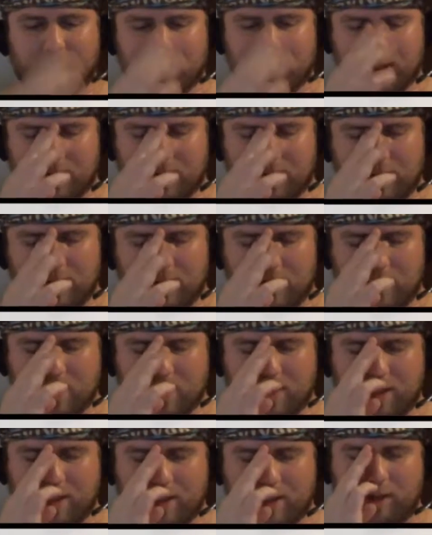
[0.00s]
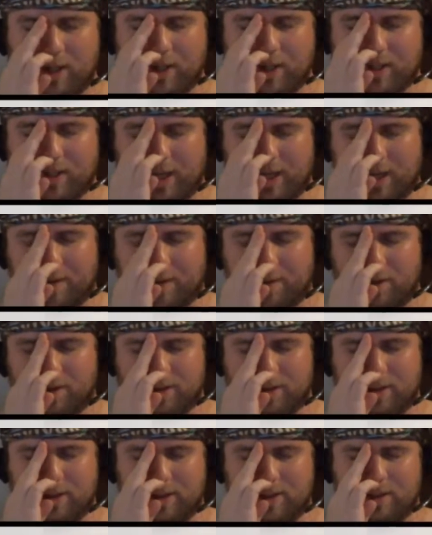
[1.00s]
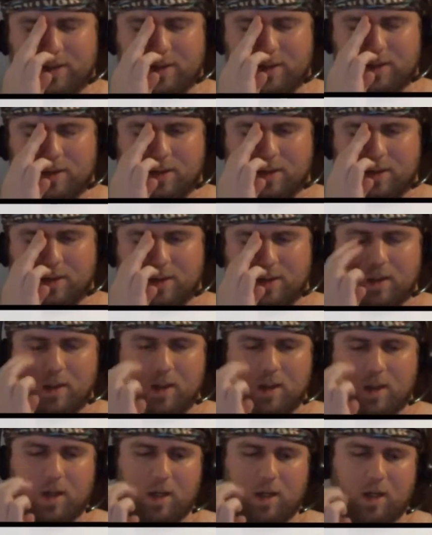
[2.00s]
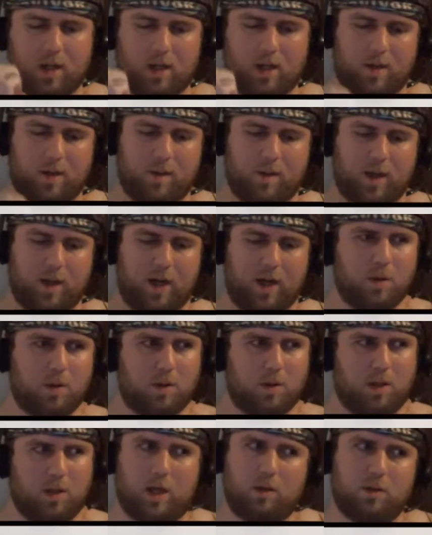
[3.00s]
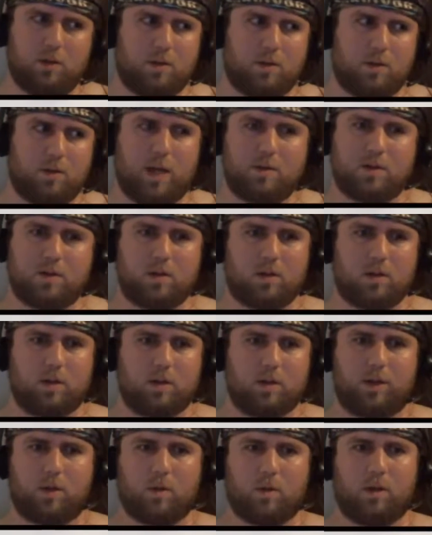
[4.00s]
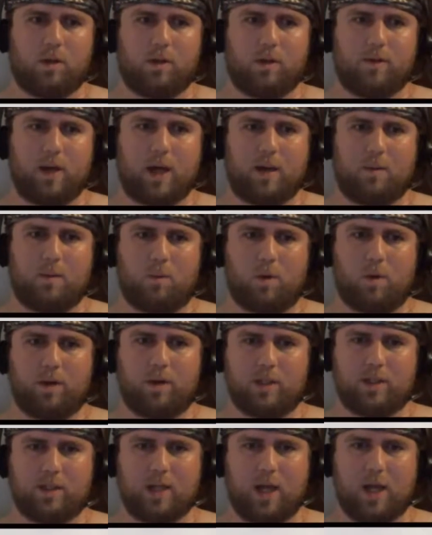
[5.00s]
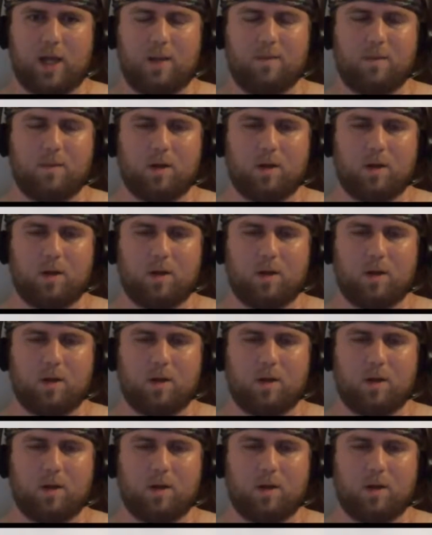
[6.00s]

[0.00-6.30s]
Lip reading: Because I've liked Adam all season. And I would be absolutely thrilled if Adam won this game.